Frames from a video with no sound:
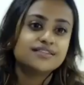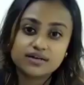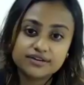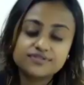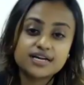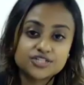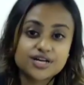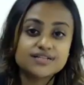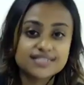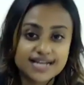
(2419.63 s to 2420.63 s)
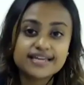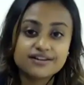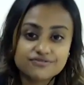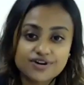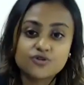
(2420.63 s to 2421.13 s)
give that chance, and I
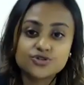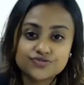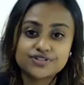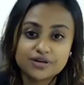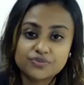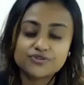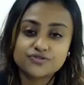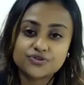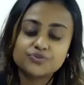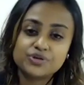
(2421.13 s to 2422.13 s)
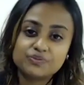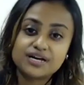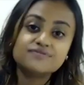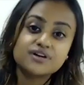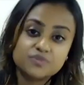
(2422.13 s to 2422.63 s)
can vouch for the number of good people
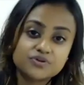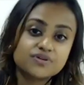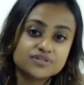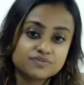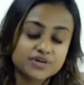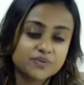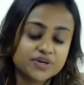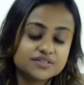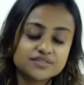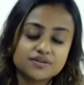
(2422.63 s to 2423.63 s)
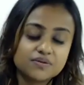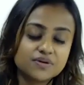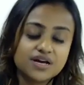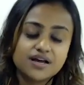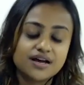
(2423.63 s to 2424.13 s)
I've come across my way. So
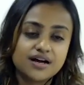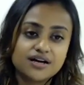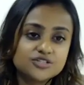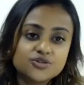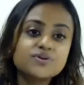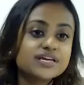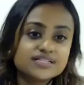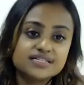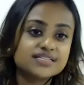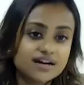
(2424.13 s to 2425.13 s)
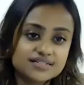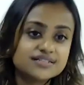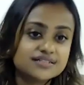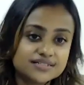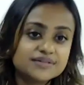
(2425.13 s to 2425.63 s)
don't get
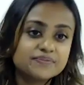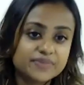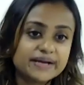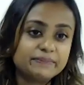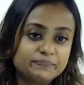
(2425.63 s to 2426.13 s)
disheartened. Yeah.